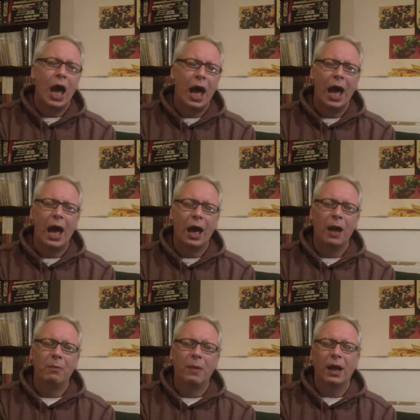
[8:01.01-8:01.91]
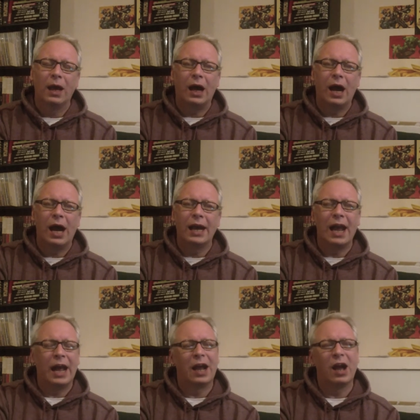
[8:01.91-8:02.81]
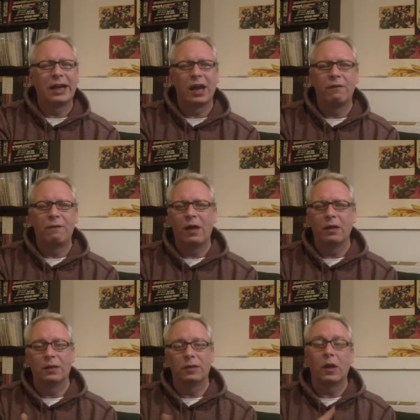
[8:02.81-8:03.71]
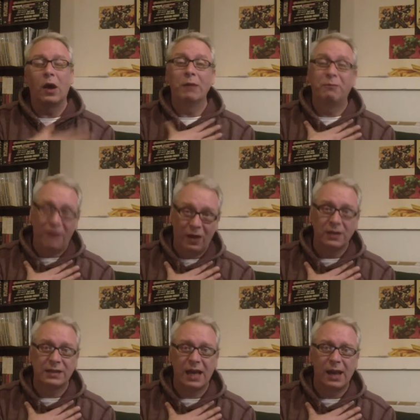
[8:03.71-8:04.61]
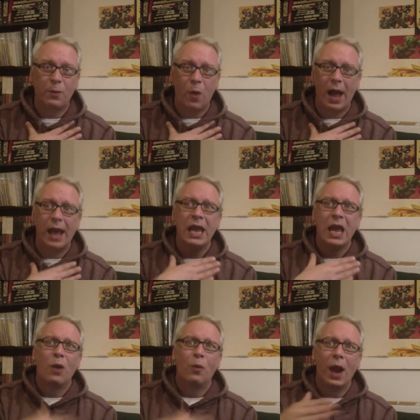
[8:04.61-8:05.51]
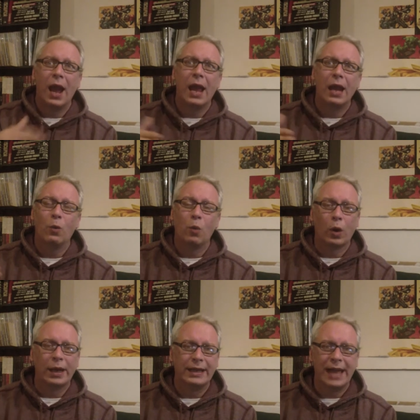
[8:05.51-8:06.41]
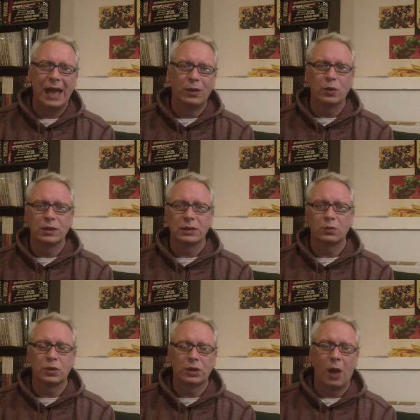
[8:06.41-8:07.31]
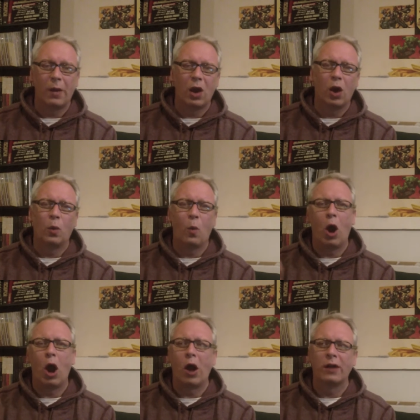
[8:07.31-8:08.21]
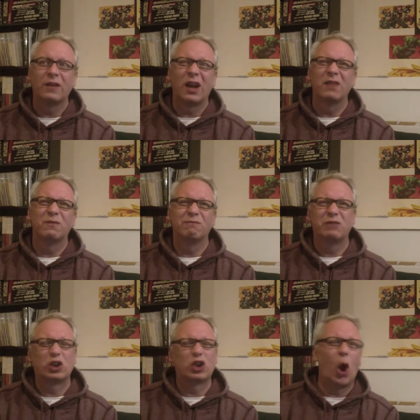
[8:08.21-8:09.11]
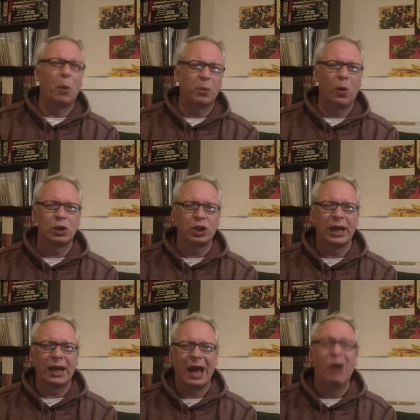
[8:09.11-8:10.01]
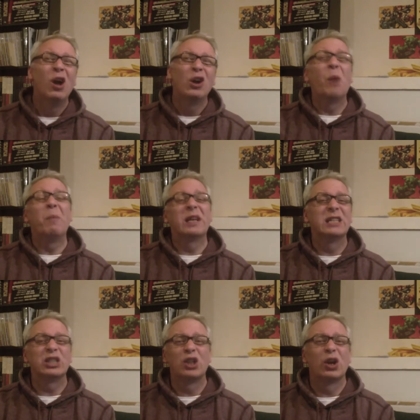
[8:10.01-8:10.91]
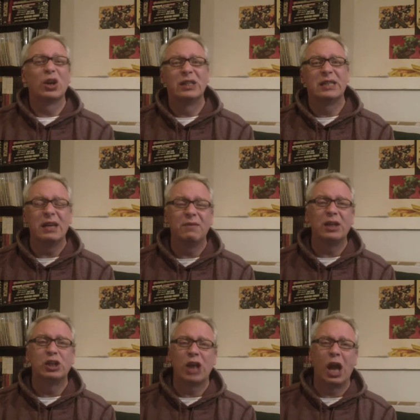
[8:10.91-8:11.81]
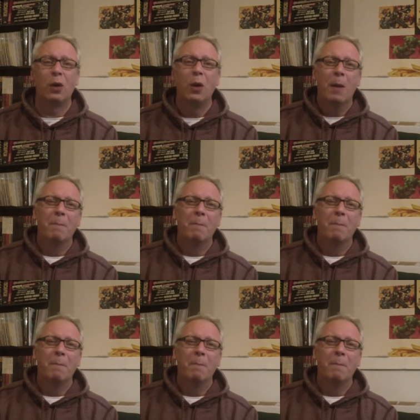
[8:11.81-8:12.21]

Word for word: um, and, and I kind of felt I felt the same way when Walking Dead was was going on and why I kind of stopped watching it now. Not because it's not a good TV show,